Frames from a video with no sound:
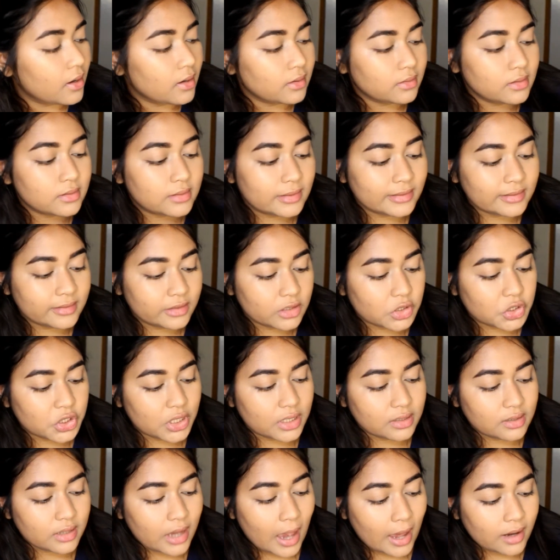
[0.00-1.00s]
This is in the
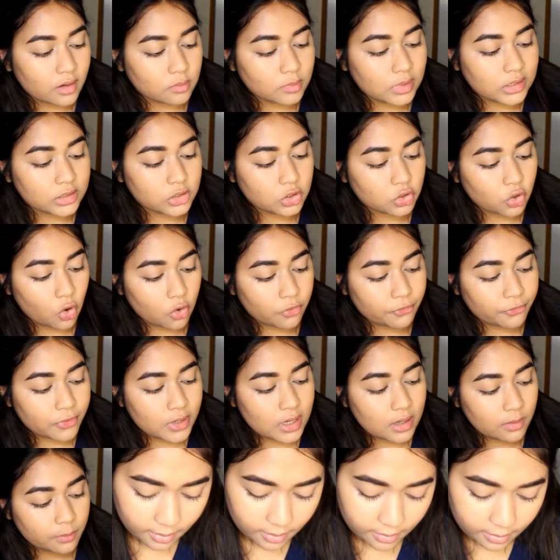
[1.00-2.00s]
shade Caramel
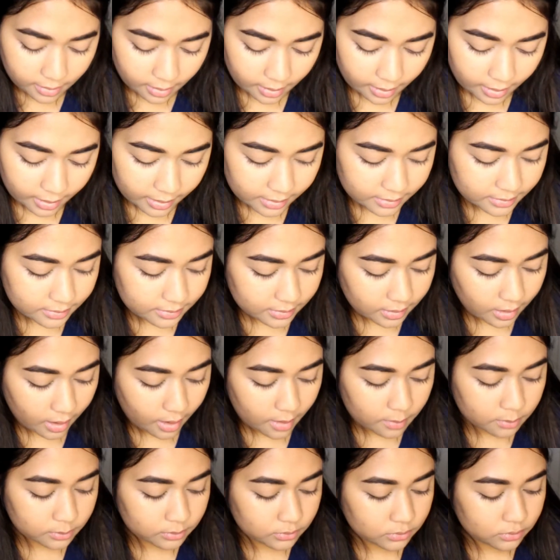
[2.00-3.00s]
Toffee, and
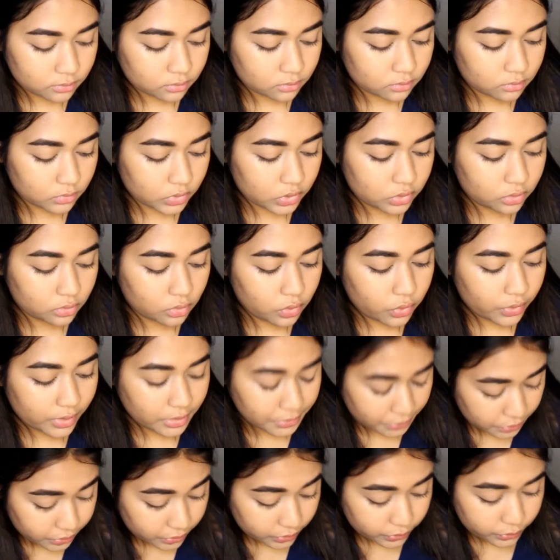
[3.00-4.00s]
I'm
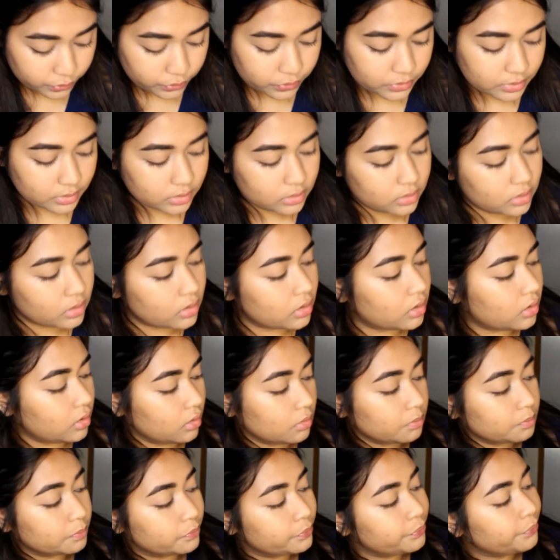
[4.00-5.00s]
going to use
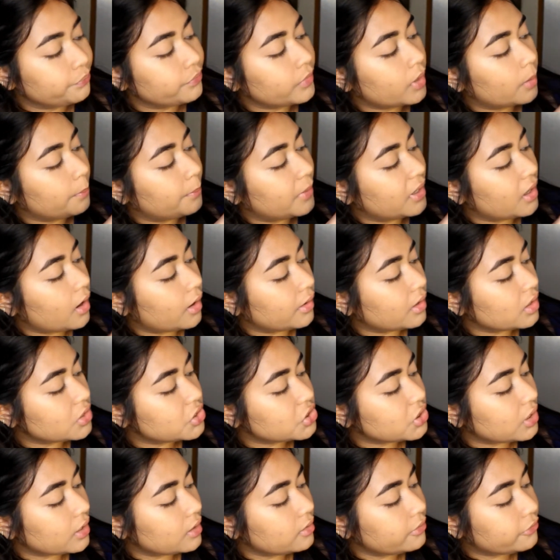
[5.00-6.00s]
the banana
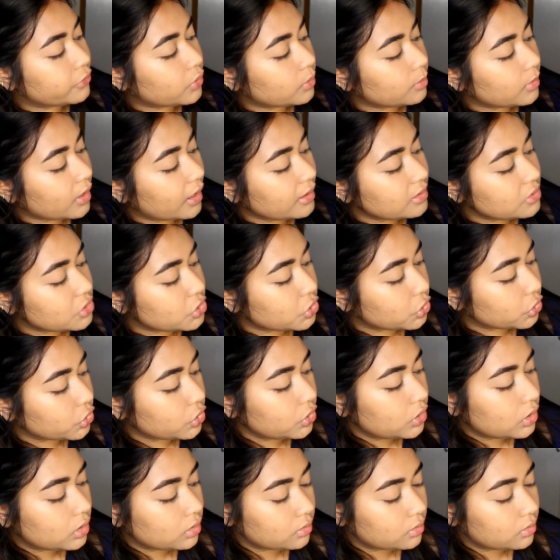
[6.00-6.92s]
shade from right here.